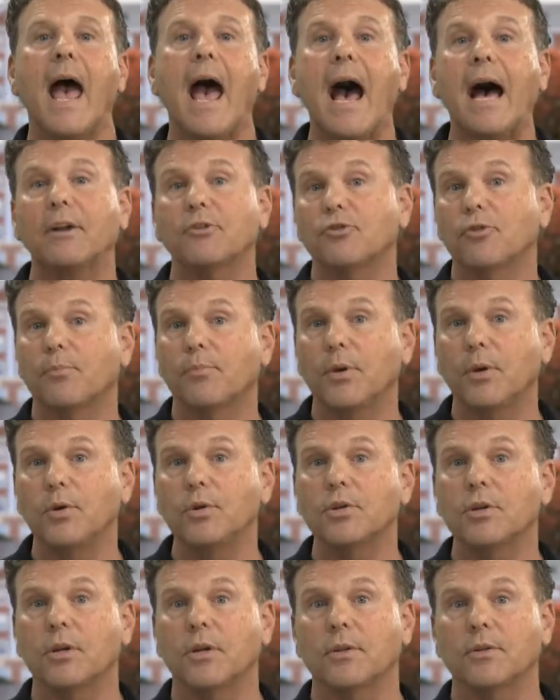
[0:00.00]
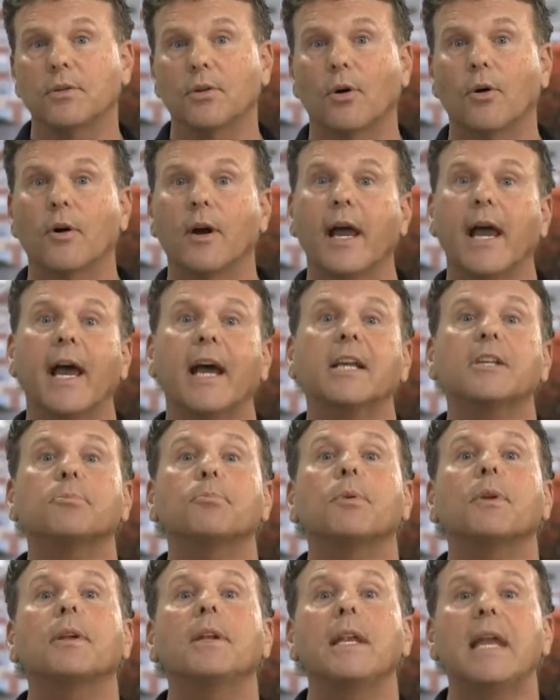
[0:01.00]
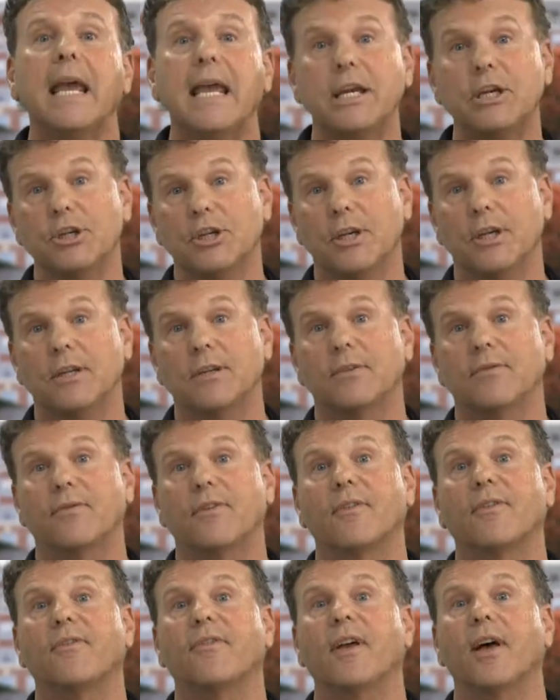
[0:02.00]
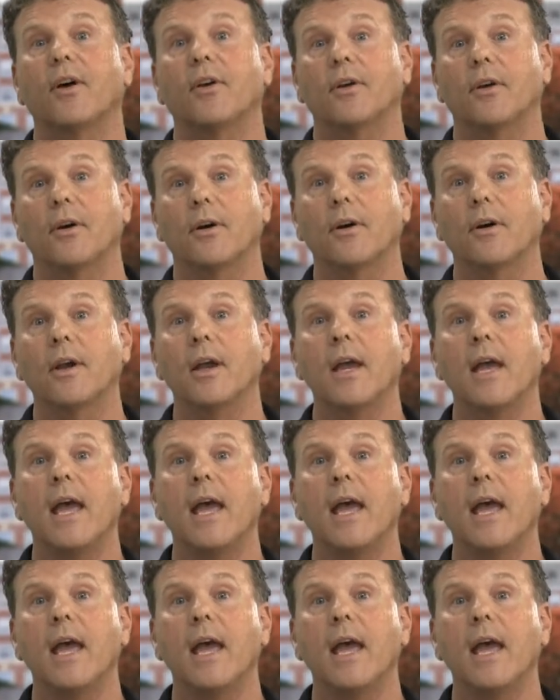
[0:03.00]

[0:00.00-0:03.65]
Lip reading: attributions or explanations for failure.